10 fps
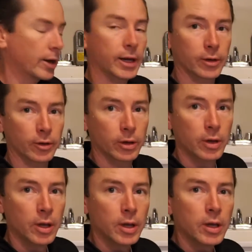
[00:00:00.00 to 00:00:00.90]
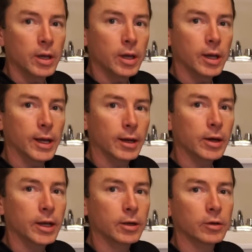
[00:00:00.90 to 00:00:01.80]
handler. Air
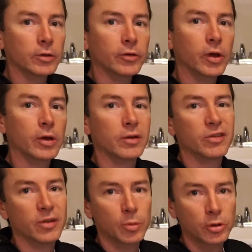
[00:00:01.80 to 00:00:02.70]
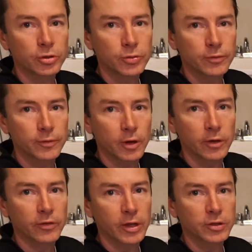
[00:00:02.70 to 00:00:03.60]
handlers, they're similar to a
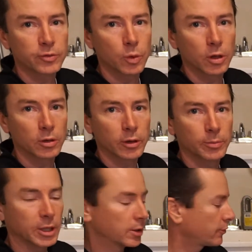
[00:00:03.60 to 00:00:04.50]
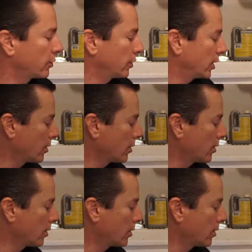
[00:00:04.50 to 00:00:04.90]
furnace, they just work a little bit differently.